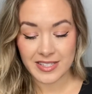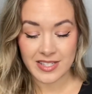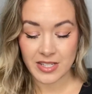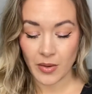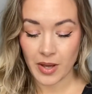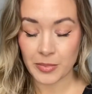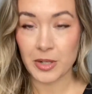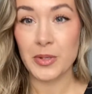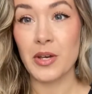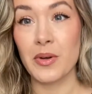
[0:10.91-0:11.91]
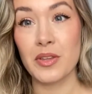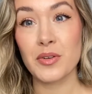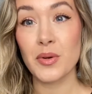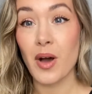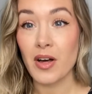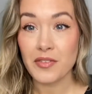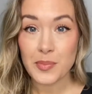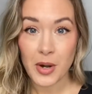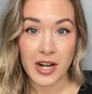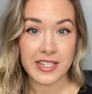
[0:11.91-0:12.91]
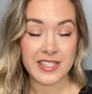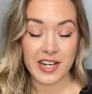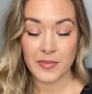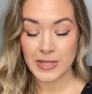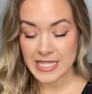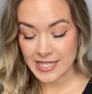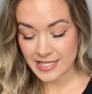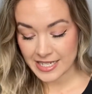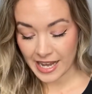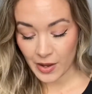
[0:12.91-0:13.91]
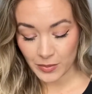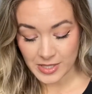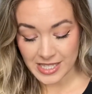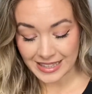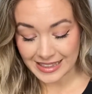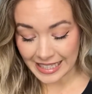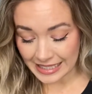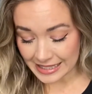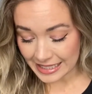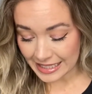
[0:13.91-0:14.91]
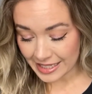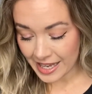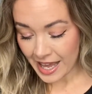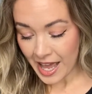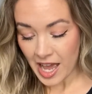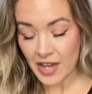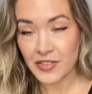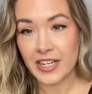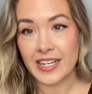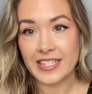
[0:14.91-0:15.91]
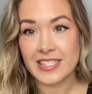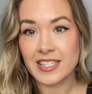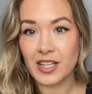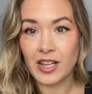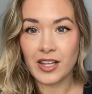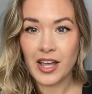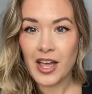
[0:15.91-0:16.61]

So I'm going to be going through all the products that I've been testing out lately. I've got a nice little